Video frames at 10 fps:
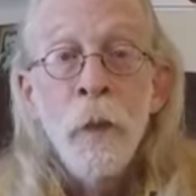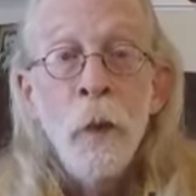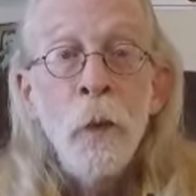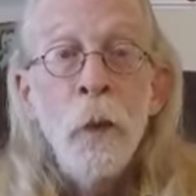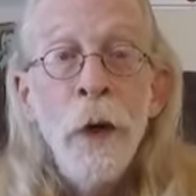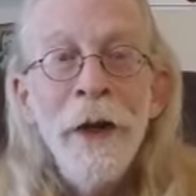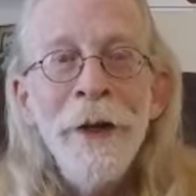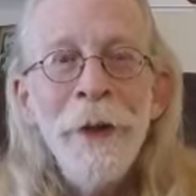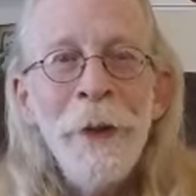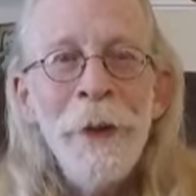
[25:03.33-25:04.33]

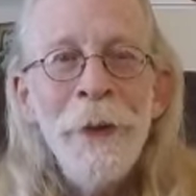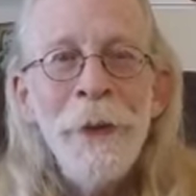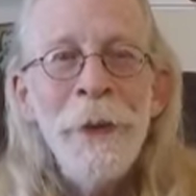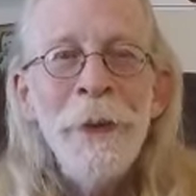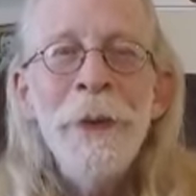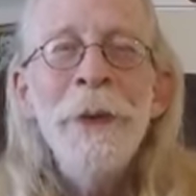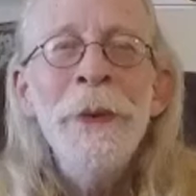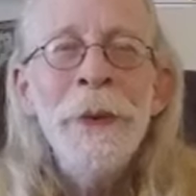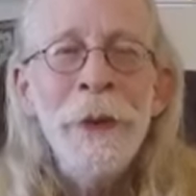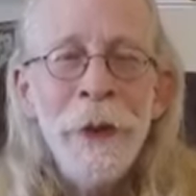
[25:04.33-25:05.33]
Where do
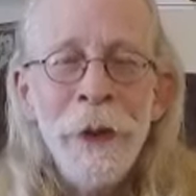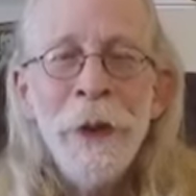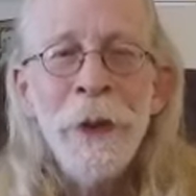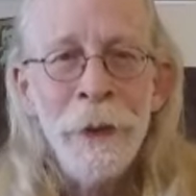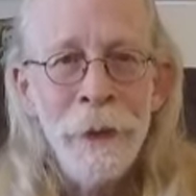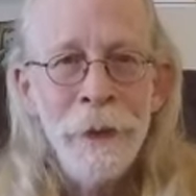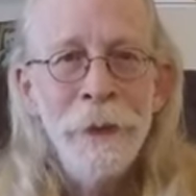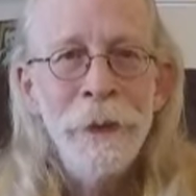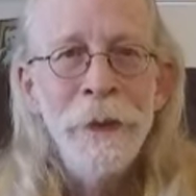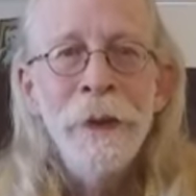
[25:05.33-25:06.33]
you go
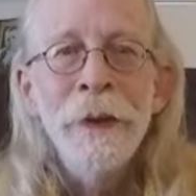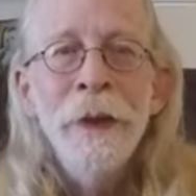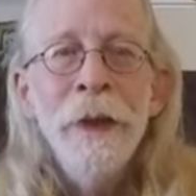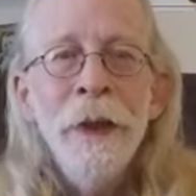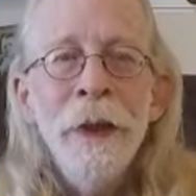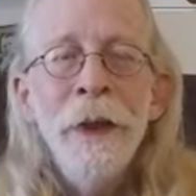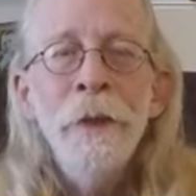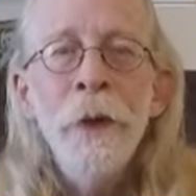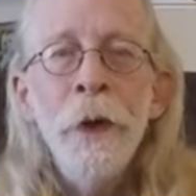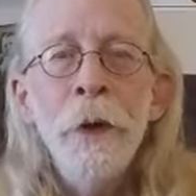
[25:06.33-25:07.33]

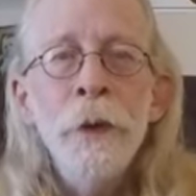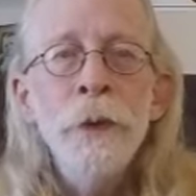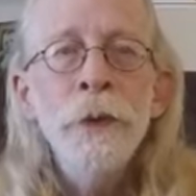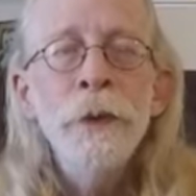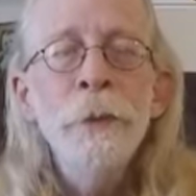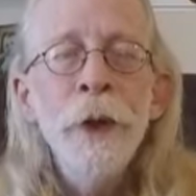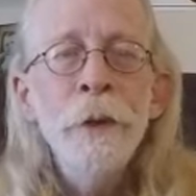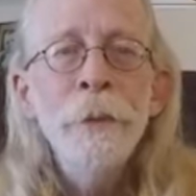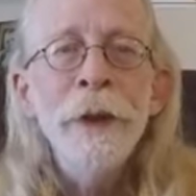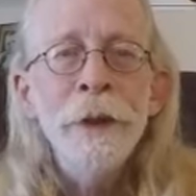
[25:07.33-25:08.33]
in those
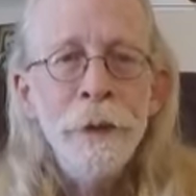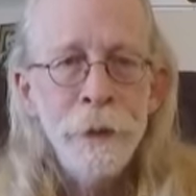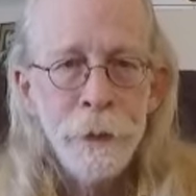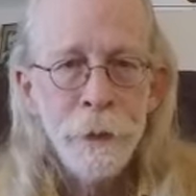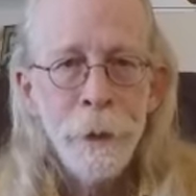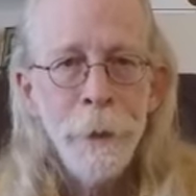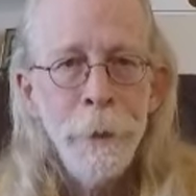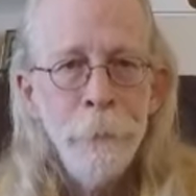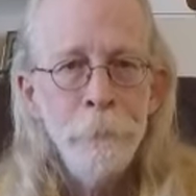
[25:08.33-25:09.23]
moments? Okay?